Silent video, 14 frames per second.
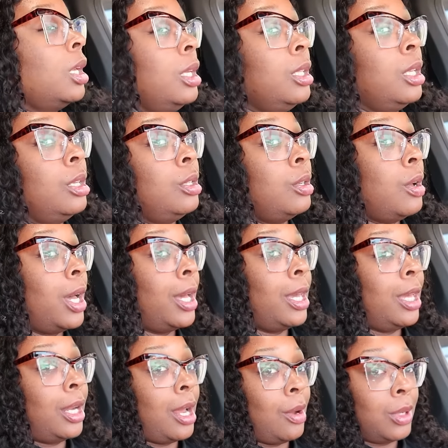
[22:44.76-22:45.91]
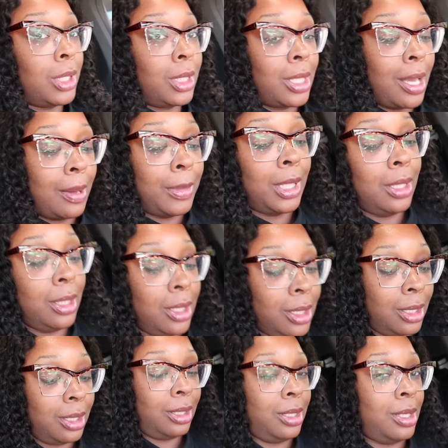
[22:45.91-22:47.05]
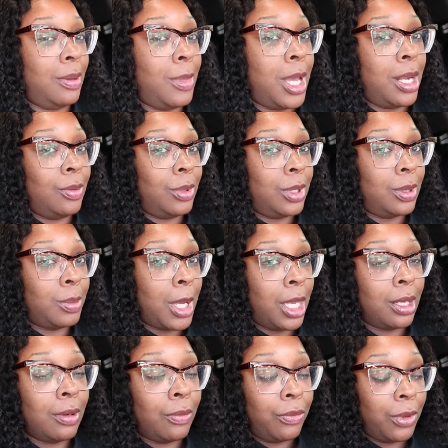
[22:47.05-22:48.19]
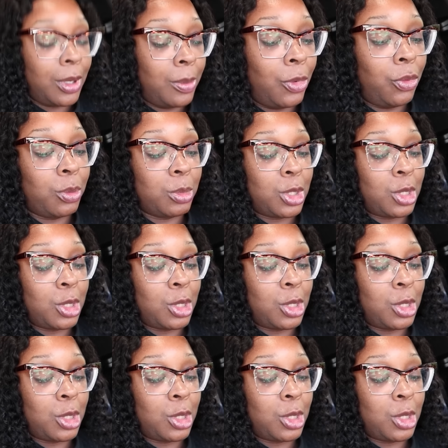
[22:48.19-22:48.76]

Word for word: And then, you know, I had already stopped eating it because somebody was making them fucking from